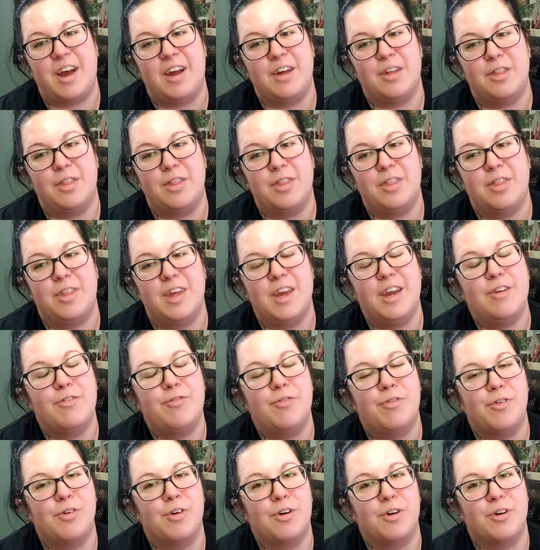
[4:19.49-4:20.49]
I think,
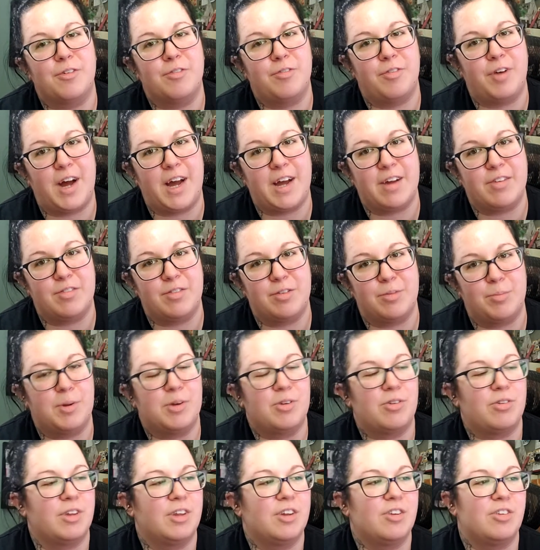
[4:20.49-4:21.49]
4 or 5
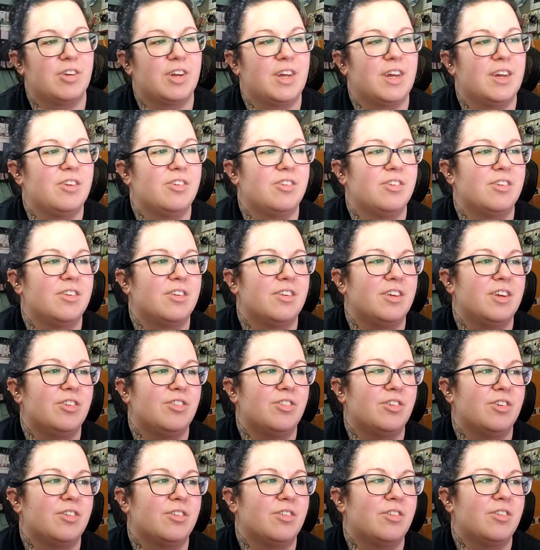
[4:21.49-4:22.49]
special education
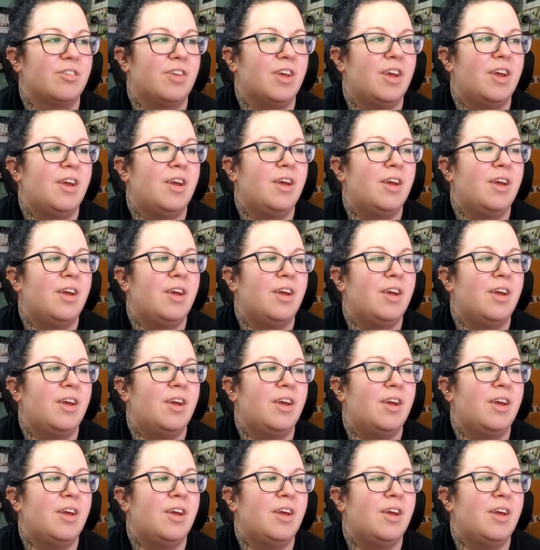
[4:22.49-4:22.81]
teachers,